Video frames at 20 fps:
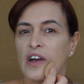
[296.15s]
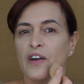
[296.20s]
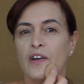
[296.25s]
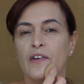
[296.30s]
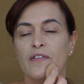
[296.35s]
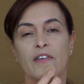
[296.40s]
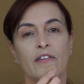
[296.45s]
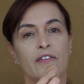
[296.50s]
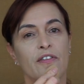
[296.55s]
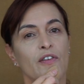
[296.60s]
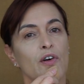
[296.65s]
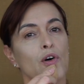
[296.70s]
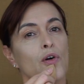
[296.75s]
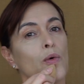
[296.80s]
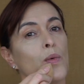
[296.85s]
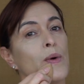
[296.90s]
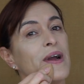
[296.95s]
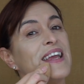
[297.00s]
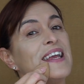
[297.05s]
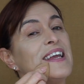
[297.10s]
over
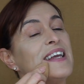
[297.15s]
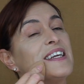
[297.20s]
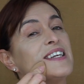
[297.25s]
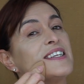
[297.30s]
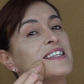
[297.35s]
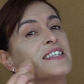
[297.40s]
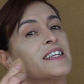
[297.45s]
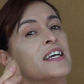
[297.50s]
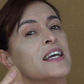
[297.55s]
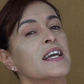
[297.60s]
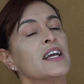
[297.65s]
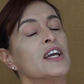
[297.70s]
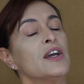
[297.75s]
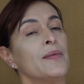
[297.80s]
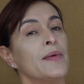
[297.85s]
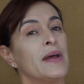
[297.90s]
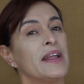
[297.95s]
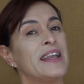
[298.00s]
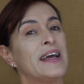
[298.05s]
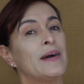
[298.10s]
four weeks.
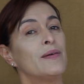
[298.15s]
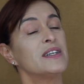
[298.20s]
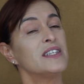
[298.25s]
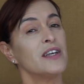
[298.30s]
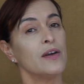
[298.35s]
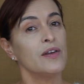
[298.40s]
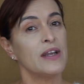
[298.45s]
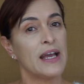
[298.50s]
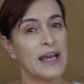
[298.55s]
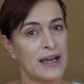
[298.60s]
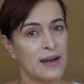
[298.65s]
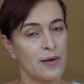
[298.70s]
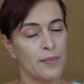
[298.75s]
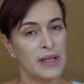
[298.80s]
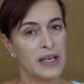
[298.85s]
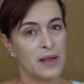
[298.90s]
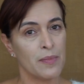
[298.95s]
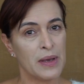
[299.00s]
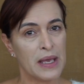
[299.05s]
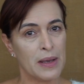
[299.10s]
Now, I don't know how
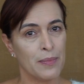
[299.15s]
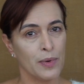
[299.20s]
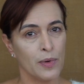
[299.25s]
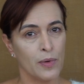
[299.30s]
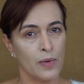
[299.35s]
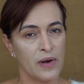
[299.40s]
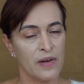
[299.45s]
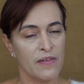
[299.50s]
many people were